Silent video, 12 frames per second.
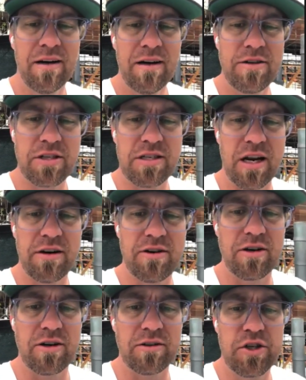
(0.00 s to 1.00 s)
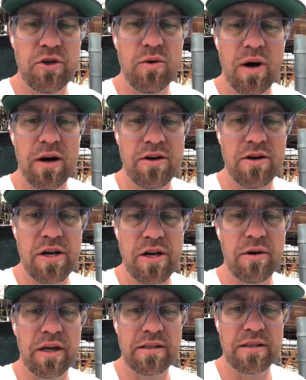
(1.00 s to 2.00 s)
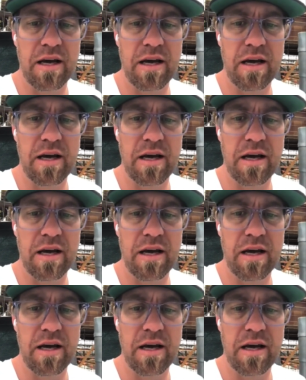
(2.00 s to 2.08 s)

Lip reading: just under 200 units